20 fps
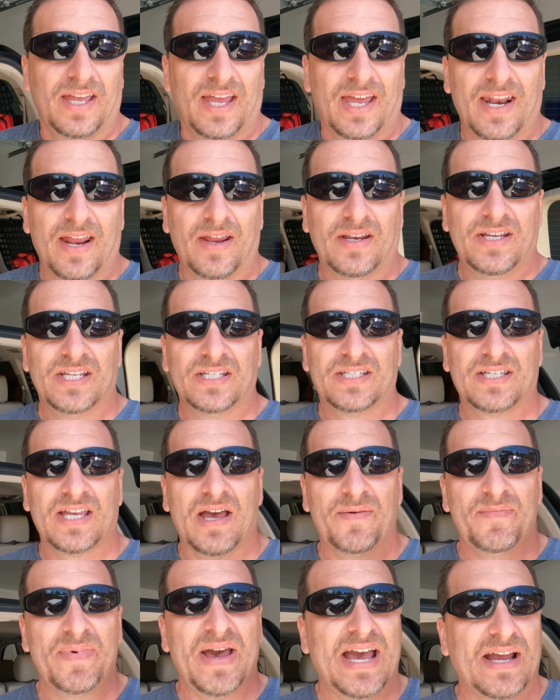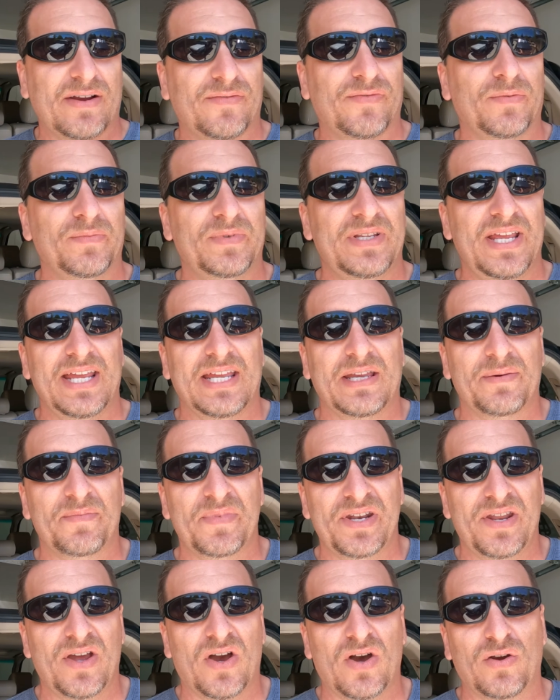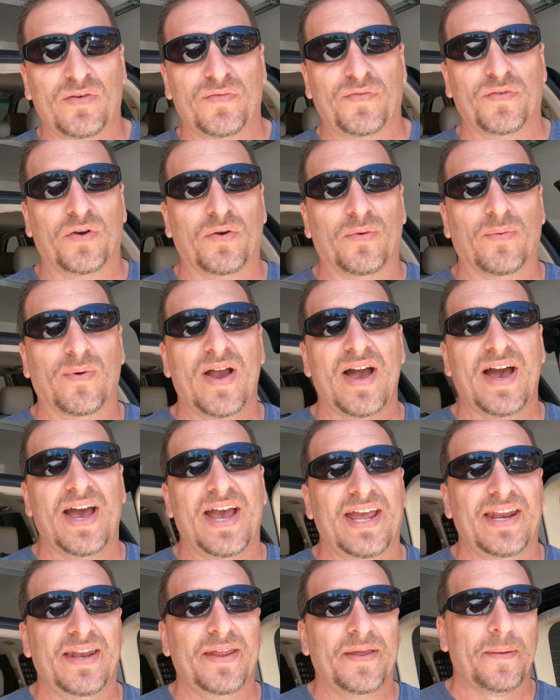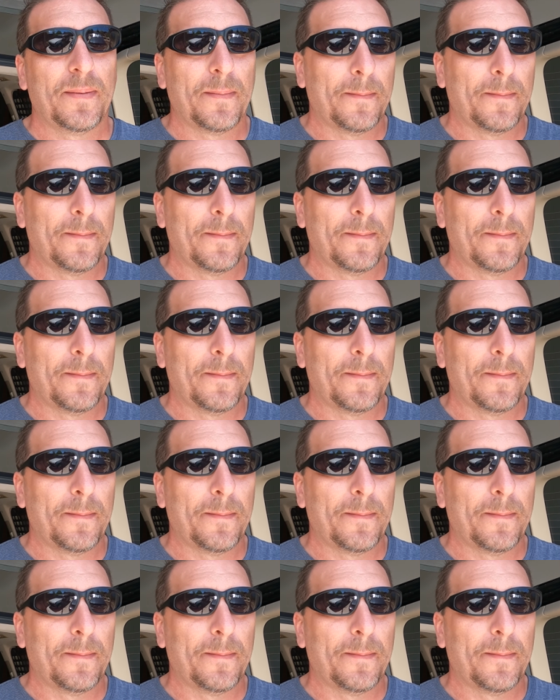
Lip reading: And I just got back from taking my dog for a ride,